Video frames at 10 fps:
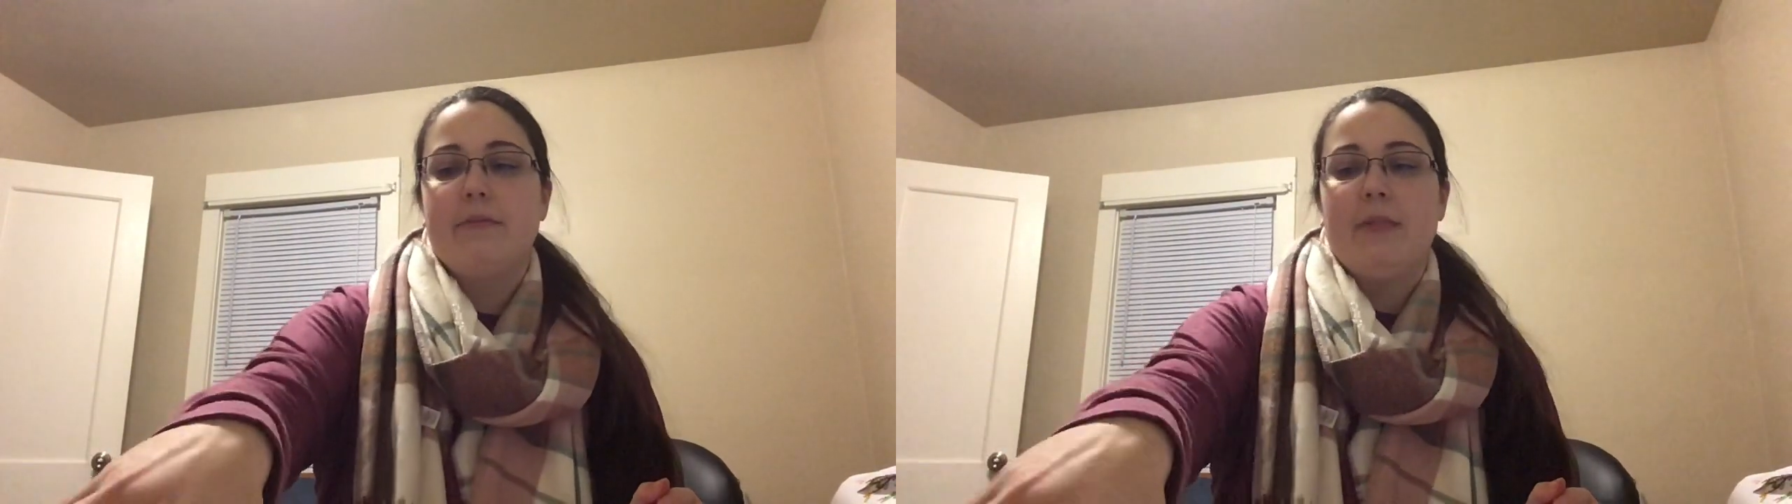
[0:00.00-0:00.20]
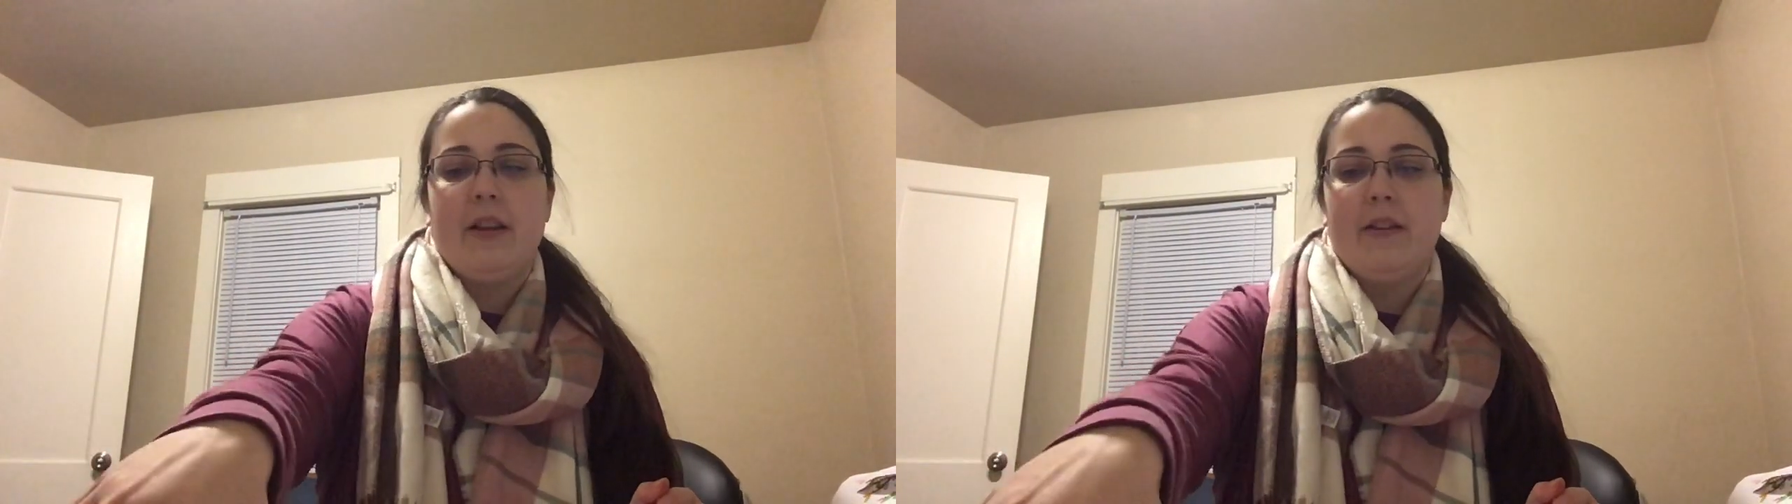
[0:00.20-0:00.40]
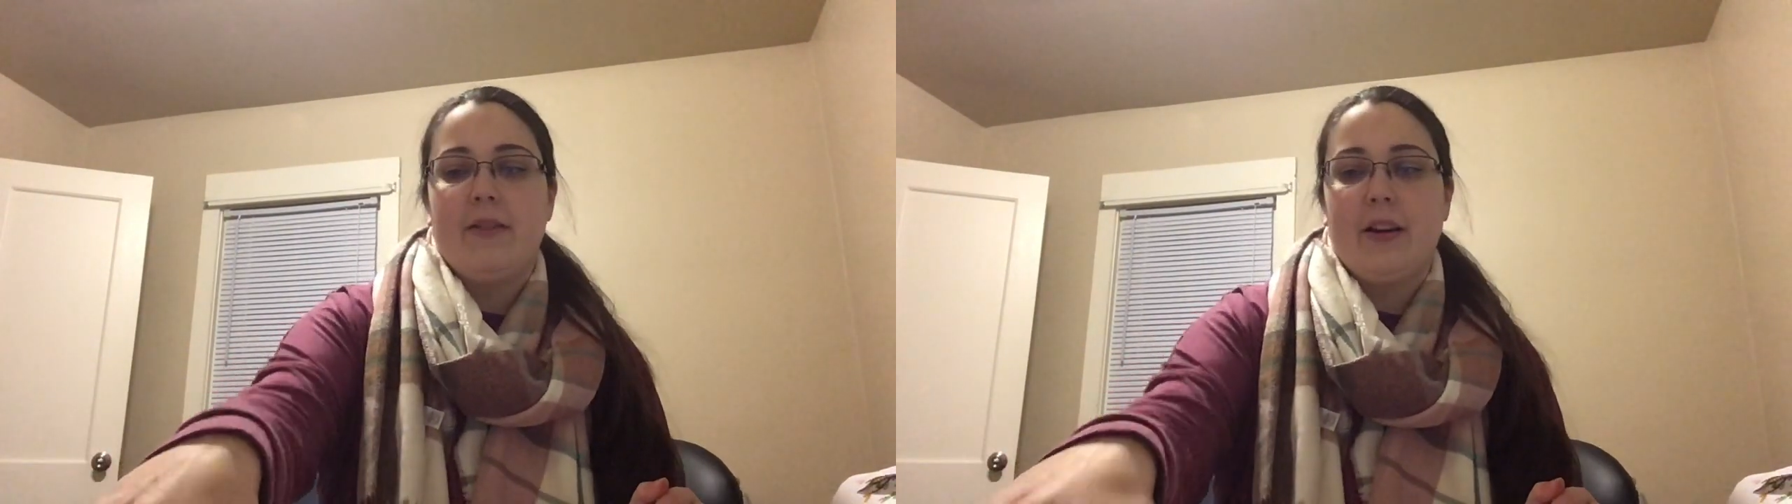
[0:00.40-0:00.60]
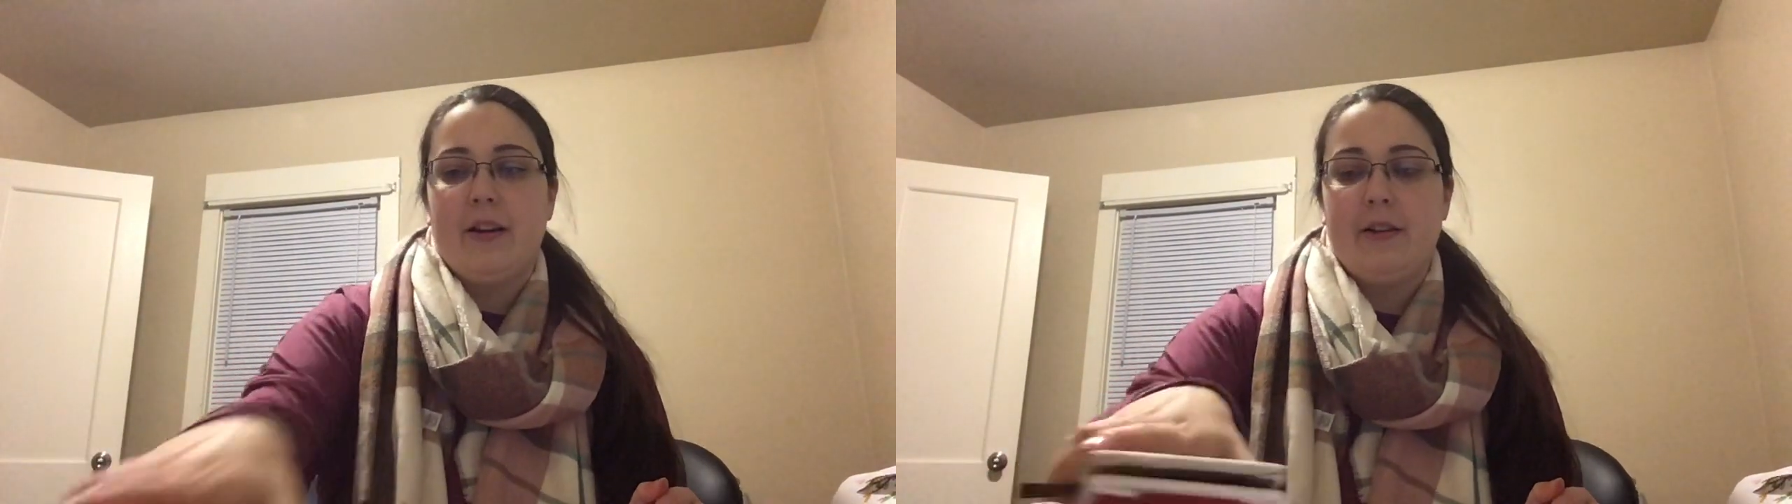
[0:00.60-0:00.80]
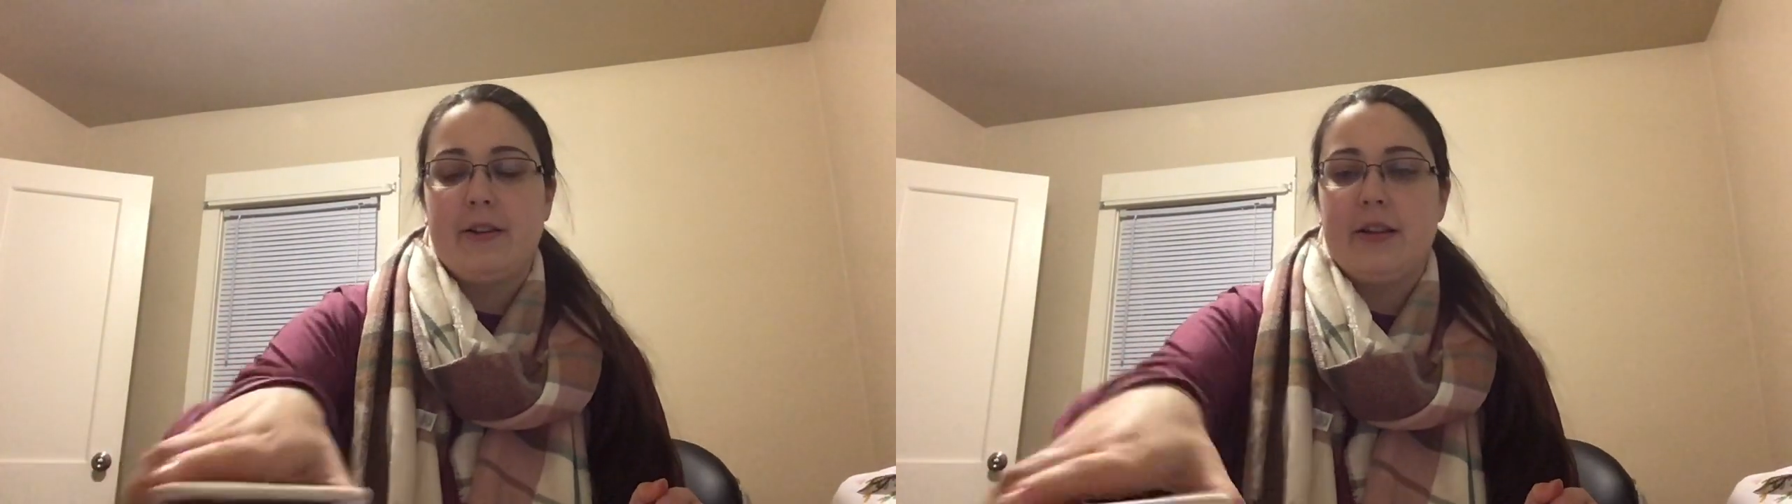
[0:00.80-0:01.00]
I love the
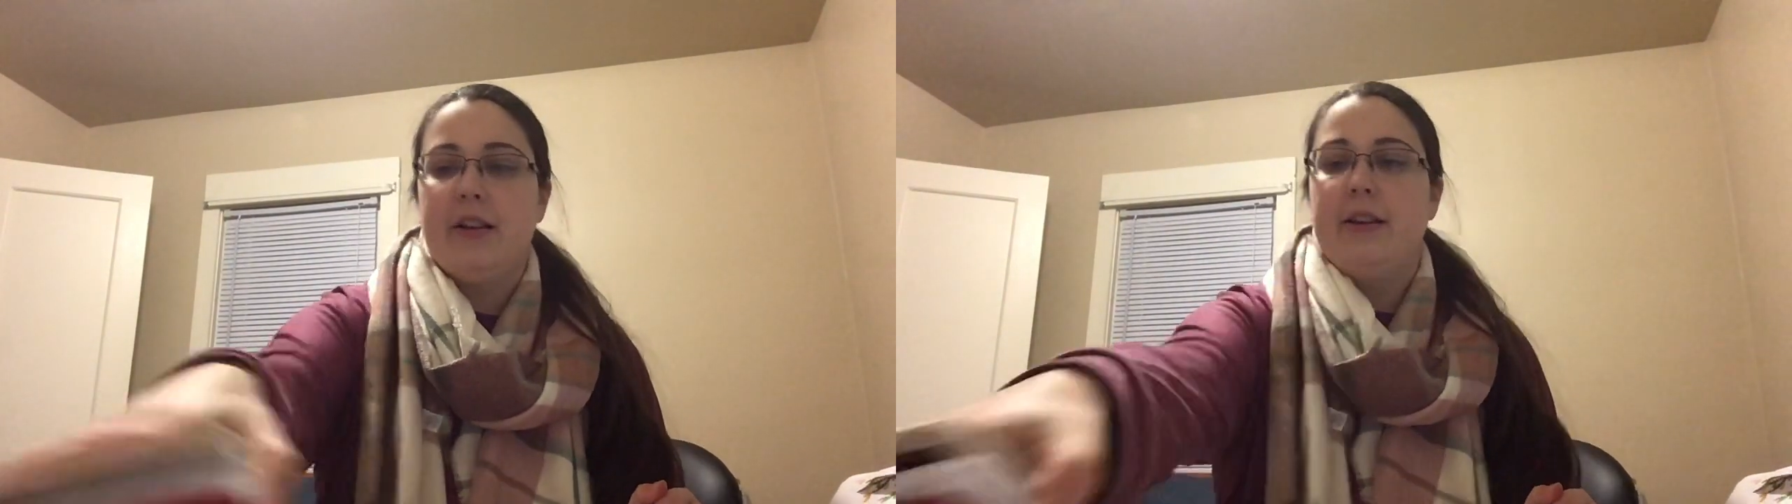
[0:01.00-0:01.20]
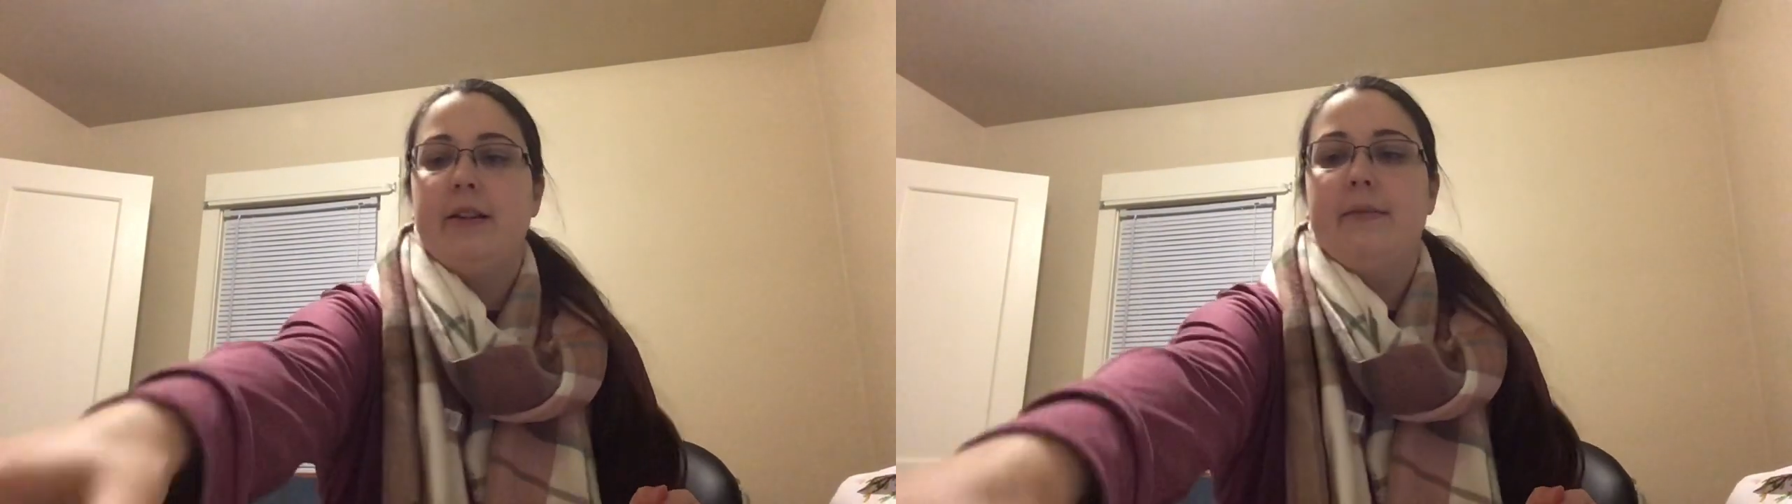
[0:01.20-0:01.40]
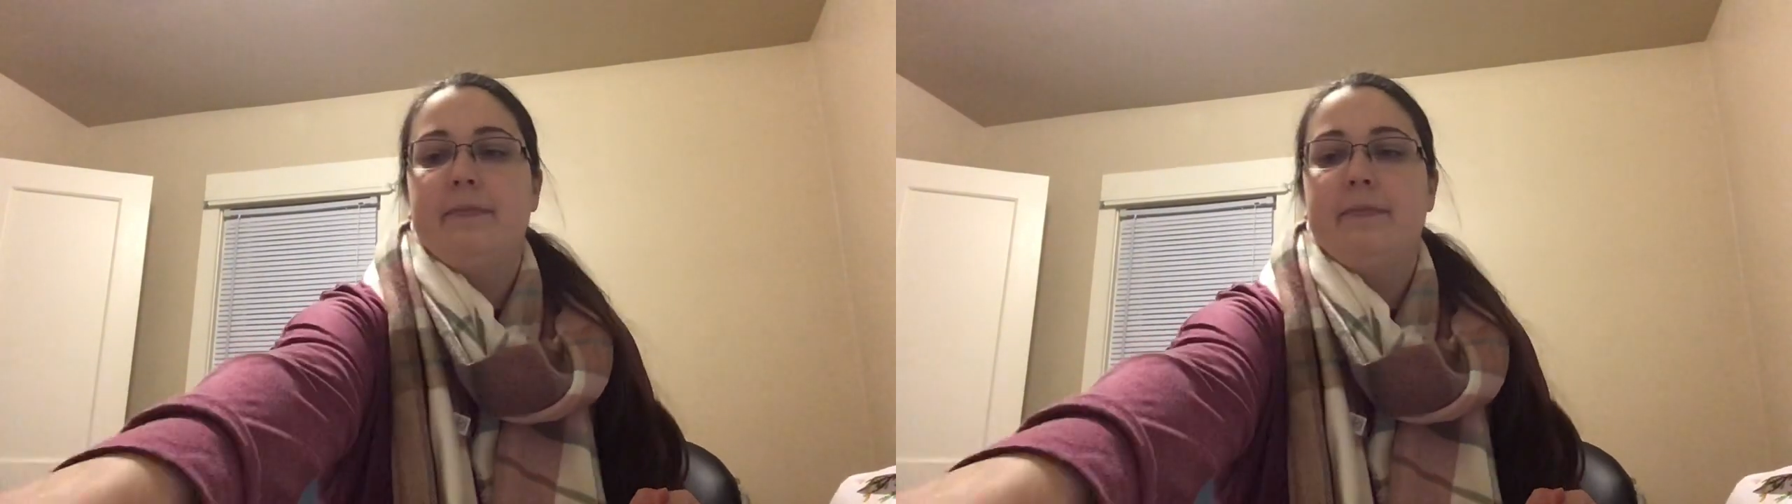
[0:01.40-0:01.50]
colors on it.